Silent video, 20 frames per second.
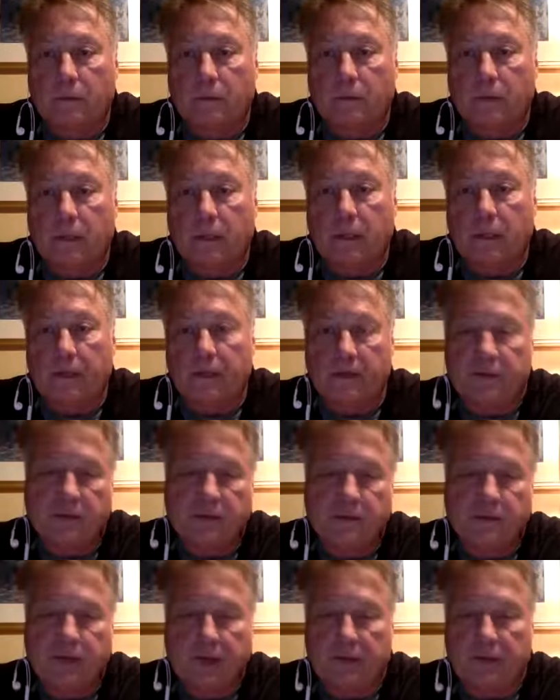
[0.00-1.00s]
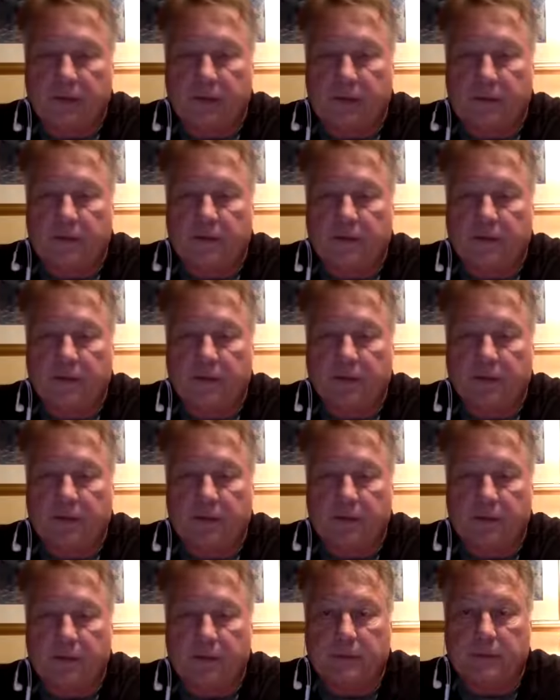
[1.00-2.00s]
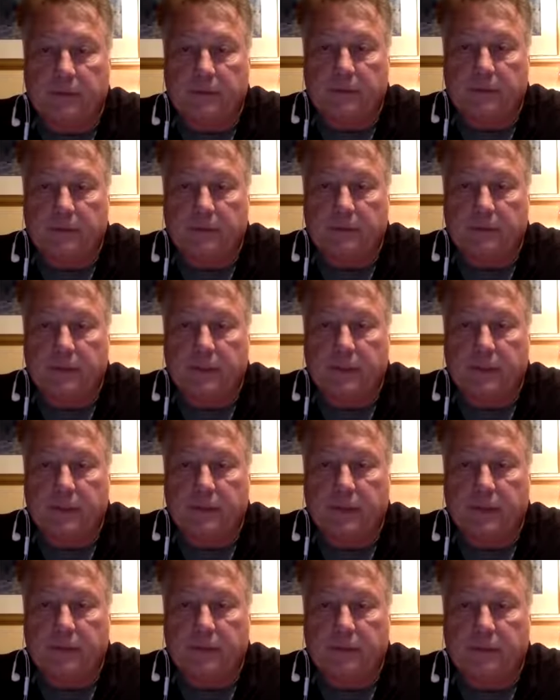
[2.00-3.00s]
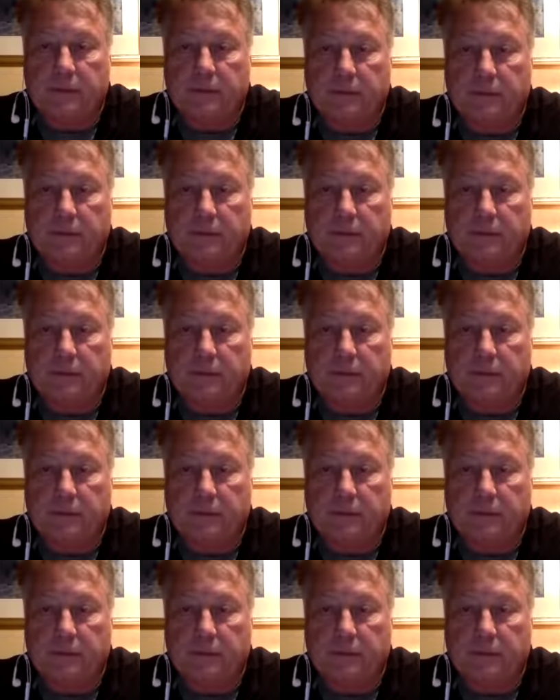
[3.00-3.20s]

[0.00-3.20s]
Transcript: There's five. There's 5 people besides you.